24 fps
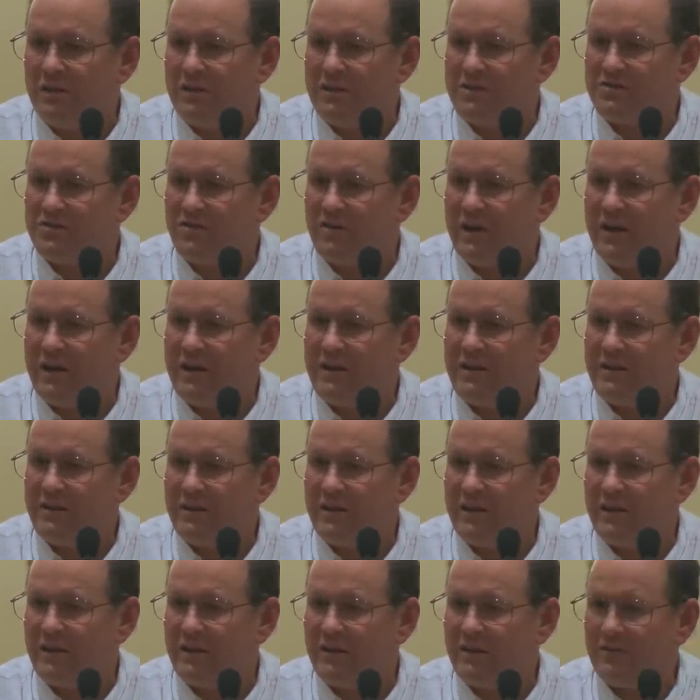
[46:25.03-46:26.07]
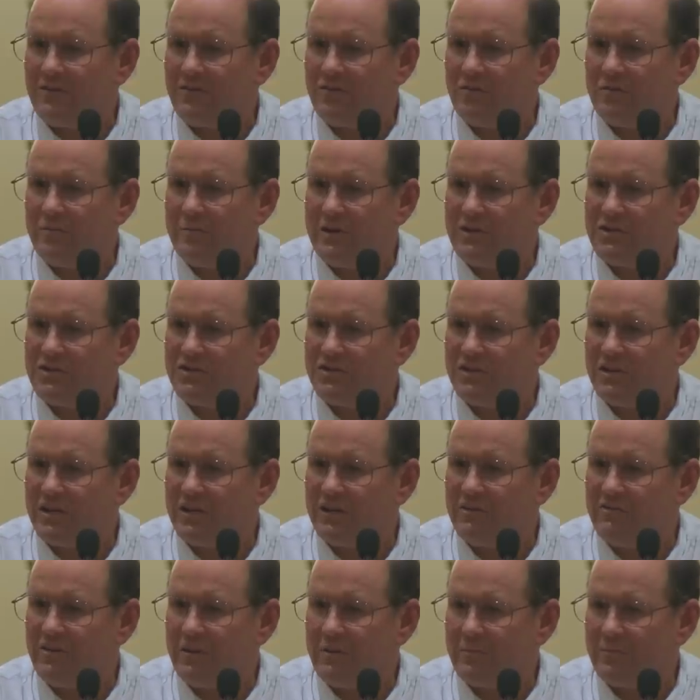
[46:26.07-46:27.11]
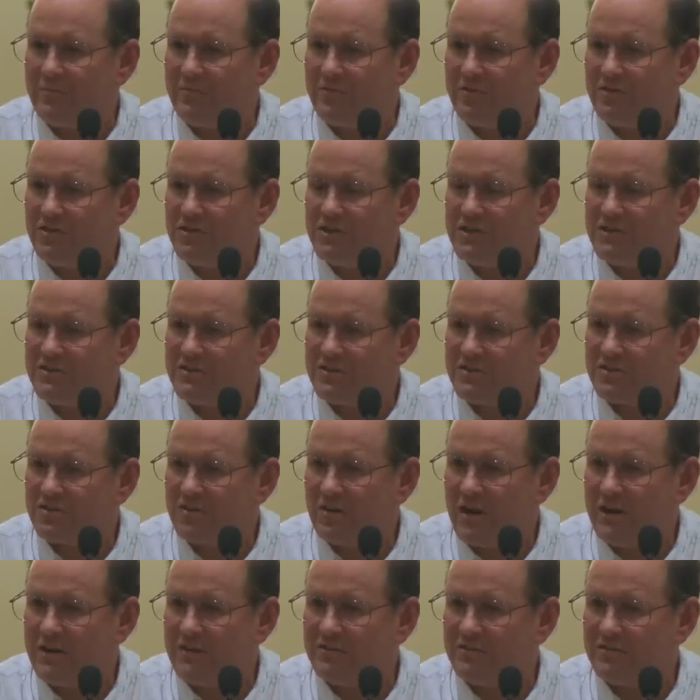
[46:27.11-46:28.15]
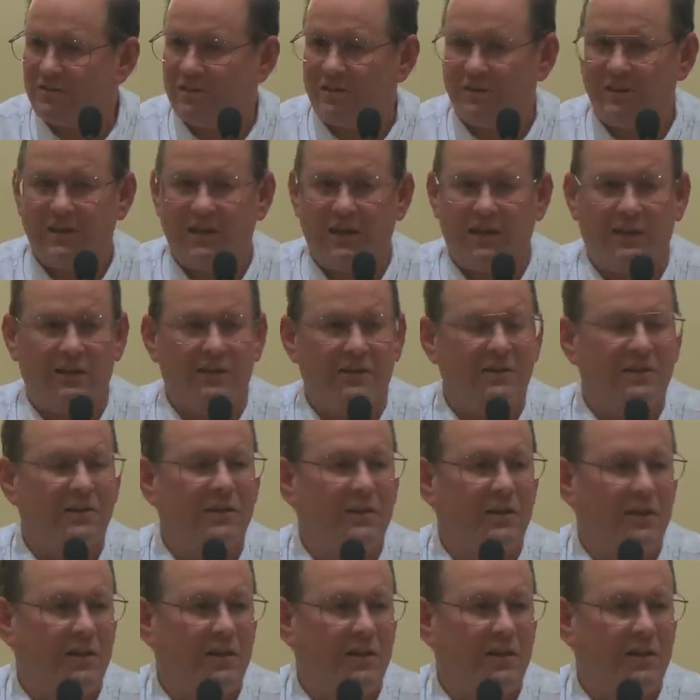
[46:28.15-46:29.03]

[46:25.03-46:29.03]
Is there anything too much to give up for Jesus Christ in the end?